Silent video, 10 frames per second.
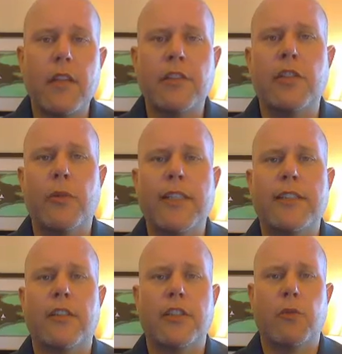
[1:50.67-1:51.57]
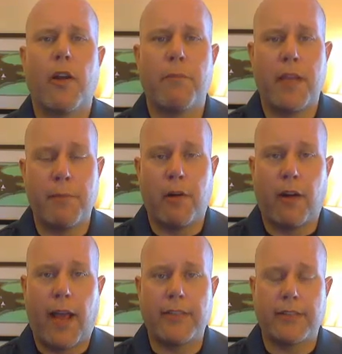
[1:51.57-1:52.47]
to research what people are
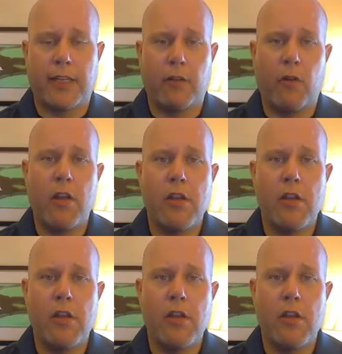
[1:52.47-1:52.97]
asking,